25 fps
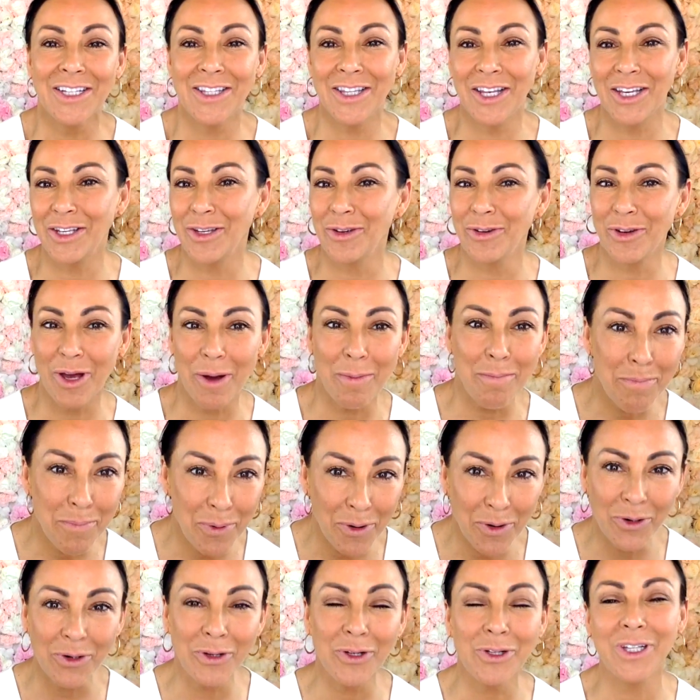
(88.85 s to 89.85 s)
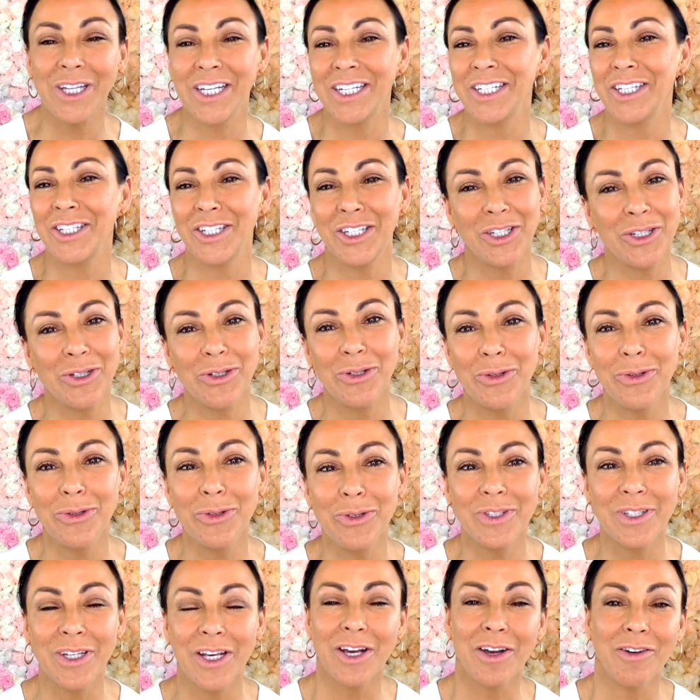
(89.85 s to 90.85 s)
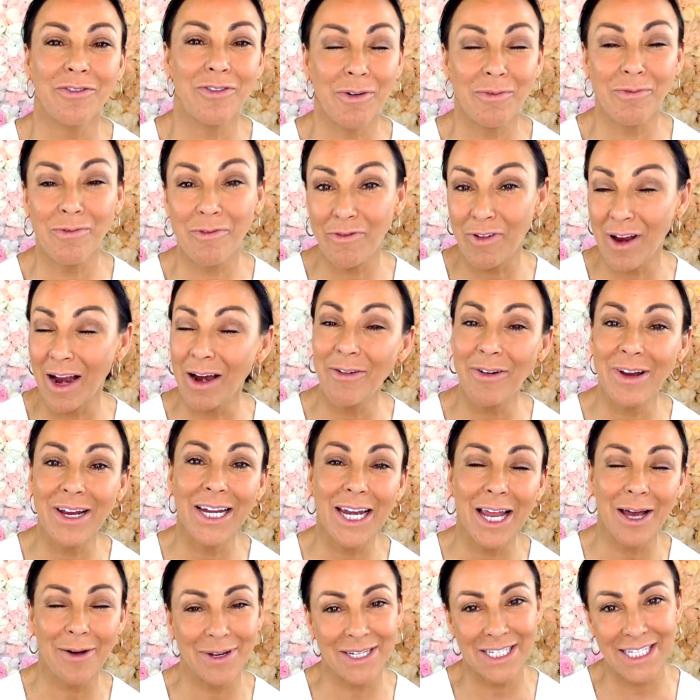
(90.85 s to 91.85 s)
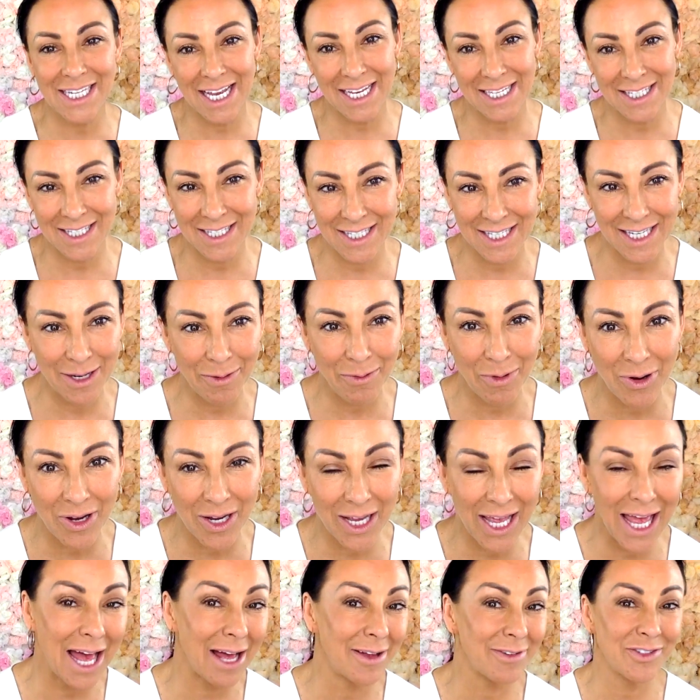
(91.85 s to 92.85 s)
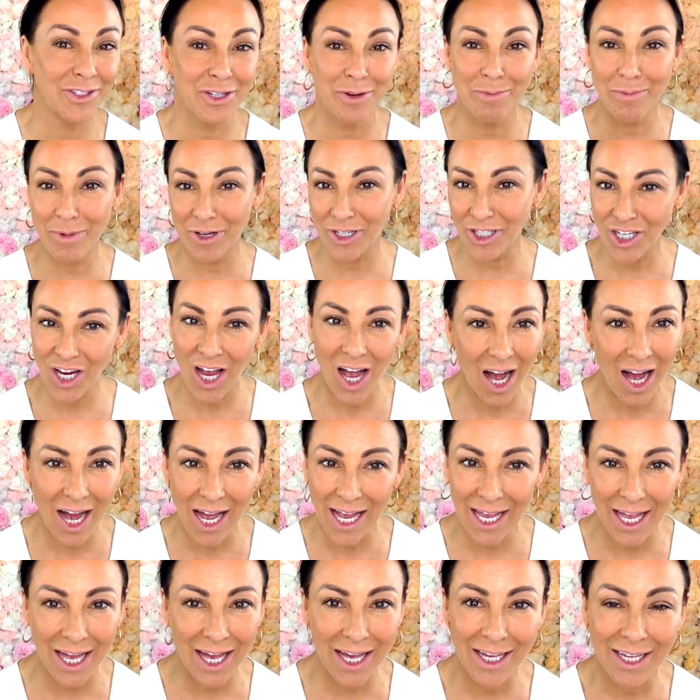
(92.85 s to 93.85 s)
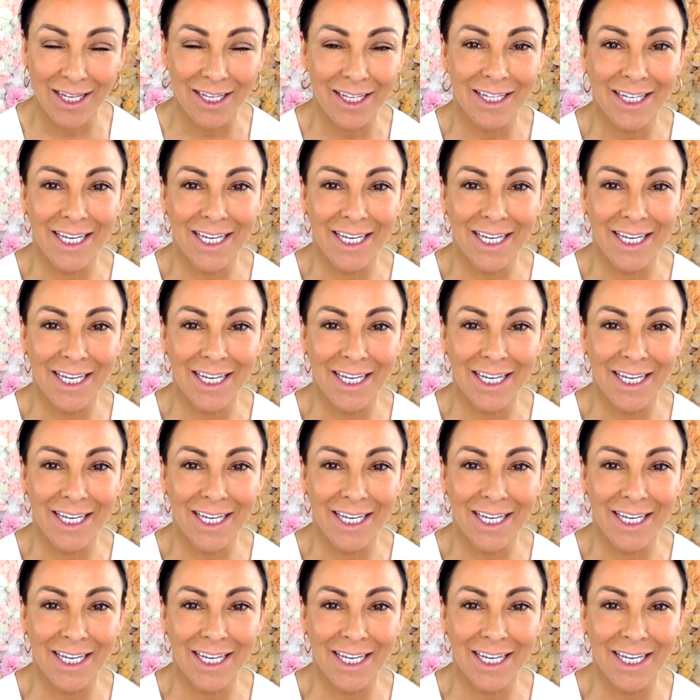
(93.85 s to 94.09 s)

that you can pull and use from very low intensity workouts to much higher